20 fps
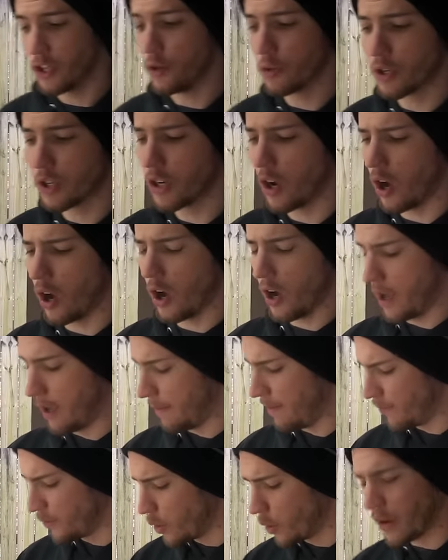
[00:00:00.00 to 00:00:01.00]
You could, um,
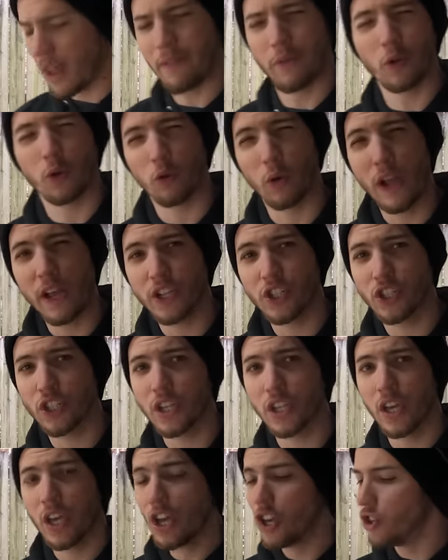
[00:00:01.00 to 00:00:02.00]
if you don't have a Kreg
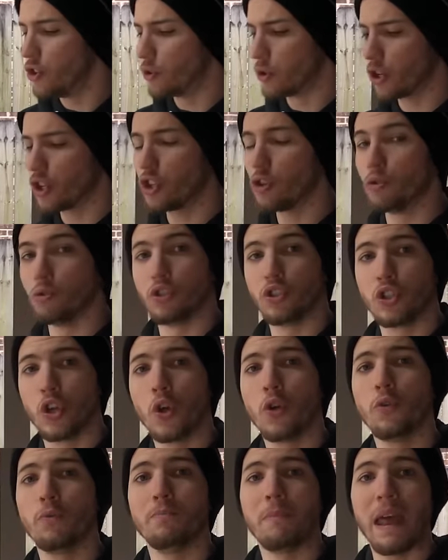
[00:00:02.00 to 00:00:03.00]
jig, you could use
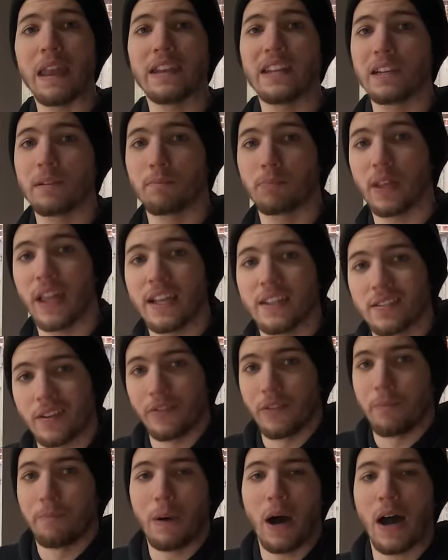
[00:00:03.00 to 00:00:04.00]
two mending plates
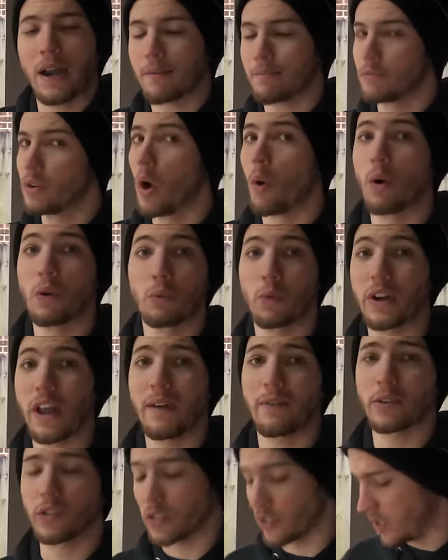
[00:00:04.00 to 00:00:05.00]
on the bottom, no one would
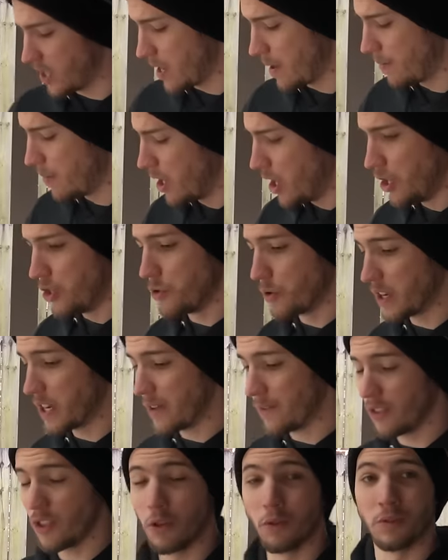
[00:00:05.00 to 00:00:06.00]
ever see them. You could
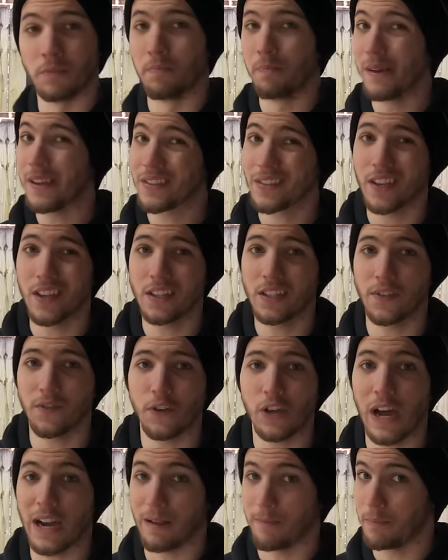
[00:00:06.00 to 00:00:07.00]
even use biscuits if
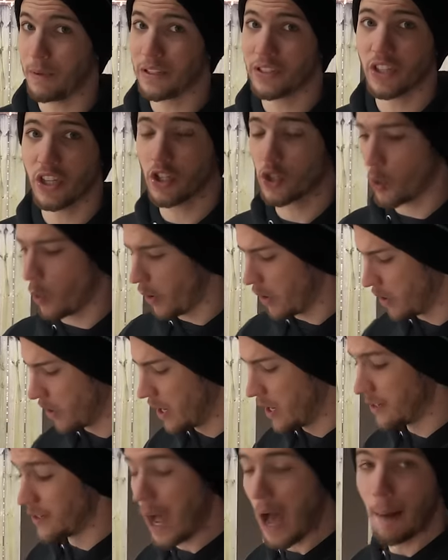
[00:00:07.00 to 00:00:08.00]
you got a biscuit joiner,
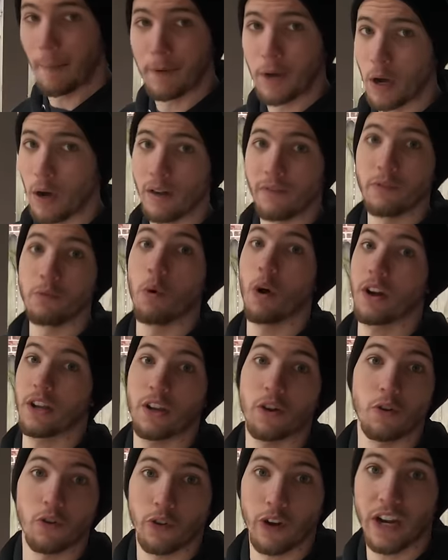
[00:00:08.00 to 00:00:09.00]
domino if you wanna
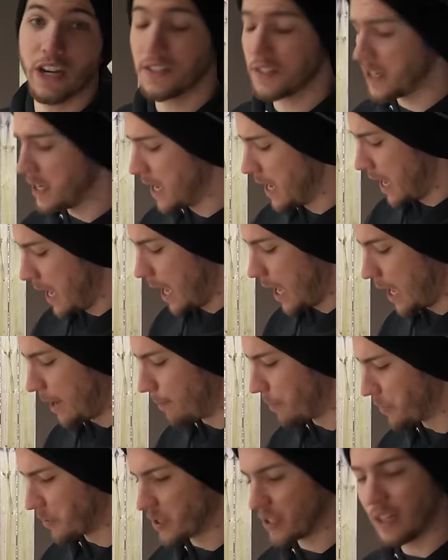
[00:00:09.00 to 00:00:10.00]
go crazy. Uh,
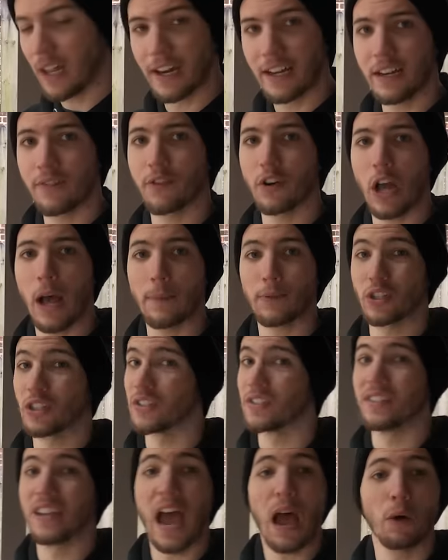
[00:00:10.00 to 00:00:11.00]
but there's a lot of different
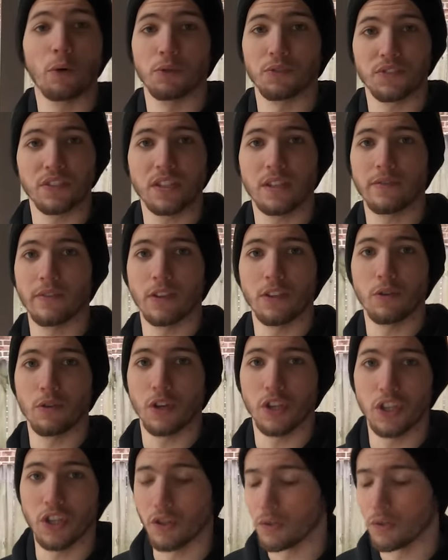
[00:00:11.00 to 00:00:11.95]
options, dowels even you could